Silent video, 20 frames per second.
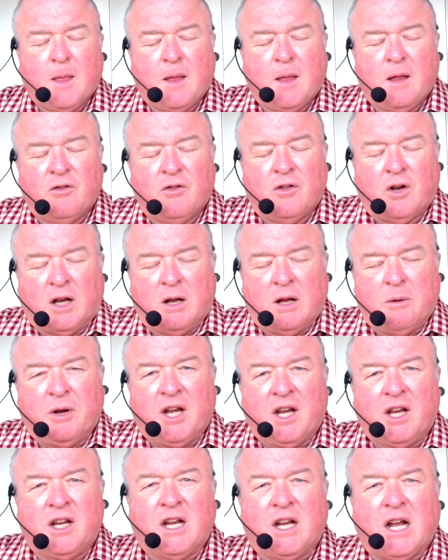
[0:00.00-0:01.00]
The
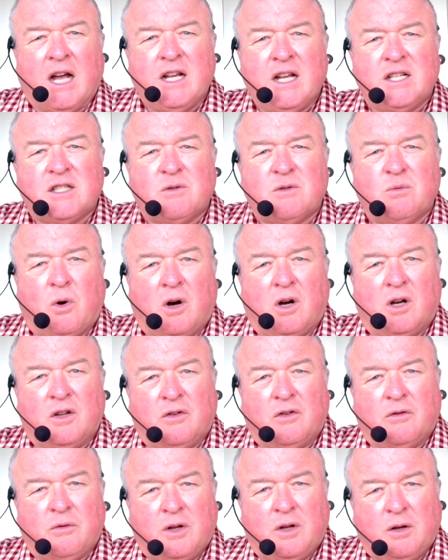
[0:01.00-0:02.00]
limiting case
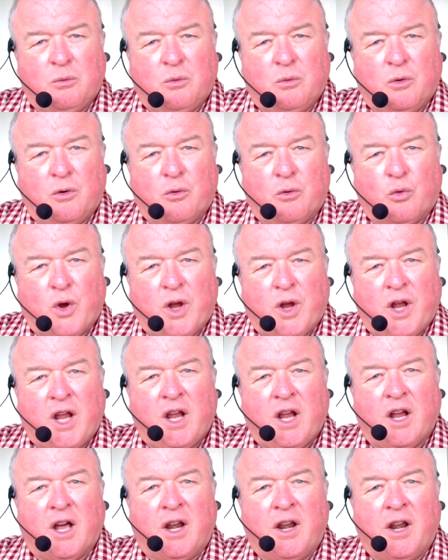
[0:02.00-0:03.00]
was it would rear
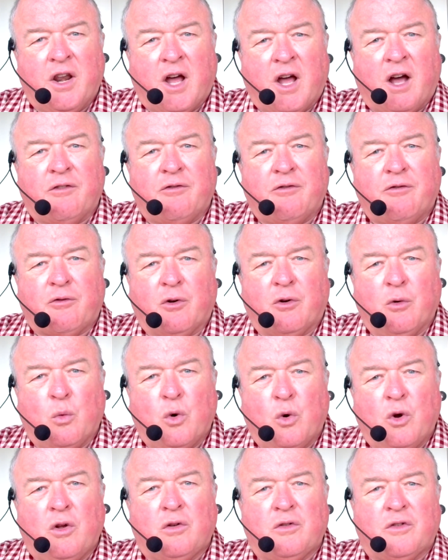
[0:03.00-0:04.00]
enough for a
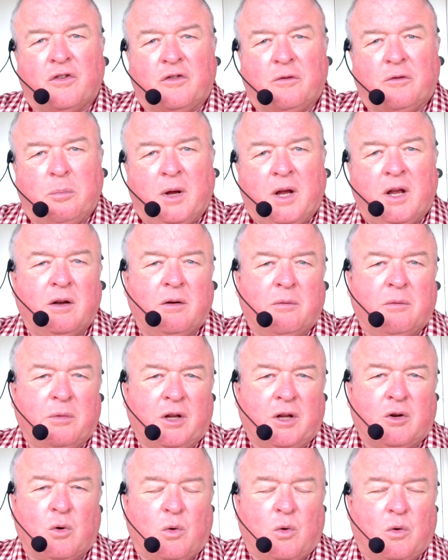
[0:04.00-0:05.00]
wheel to spin, and
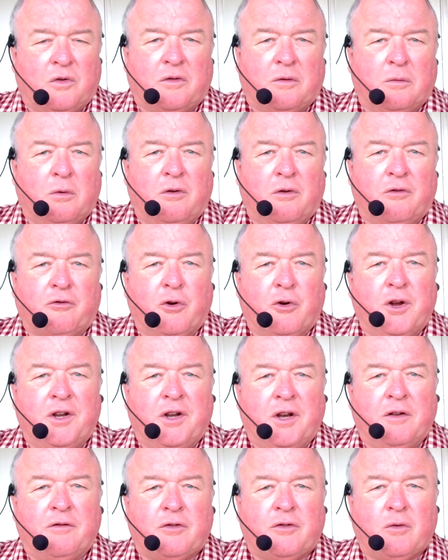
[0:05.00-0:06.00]
because there were free
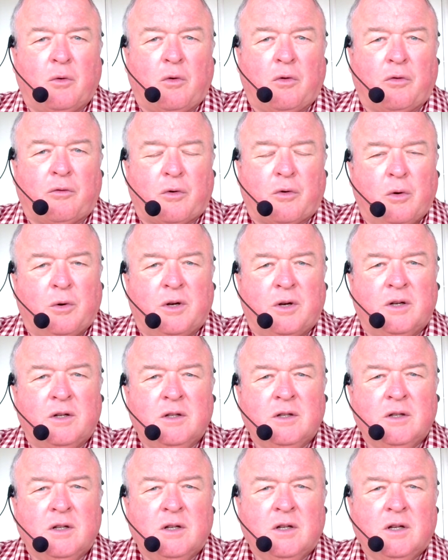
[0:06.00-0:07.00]
diffs all through it,
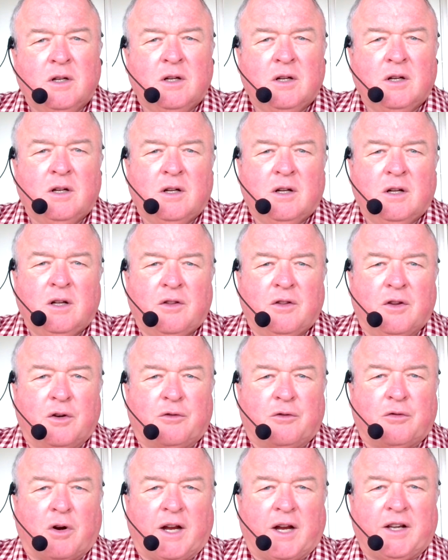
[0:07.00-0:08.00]
the
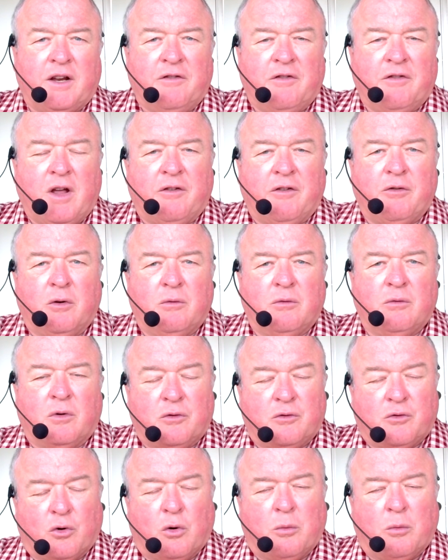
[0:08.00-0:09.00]
tractive effort or the
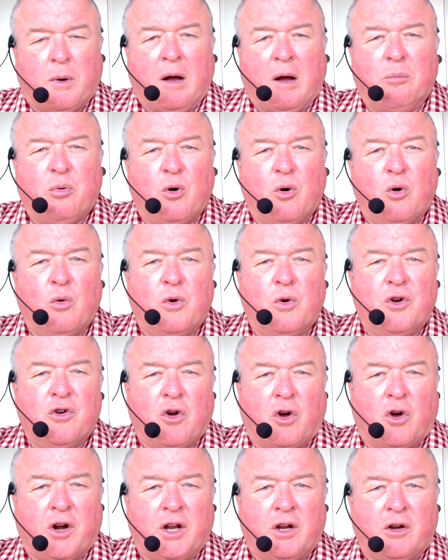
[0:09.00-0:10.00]
drawbar pull would
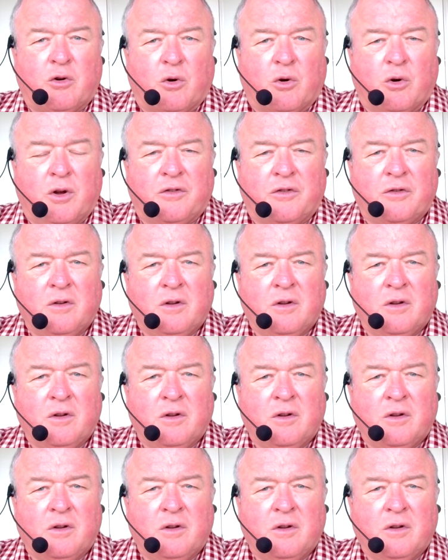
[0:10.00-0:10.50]
not increase.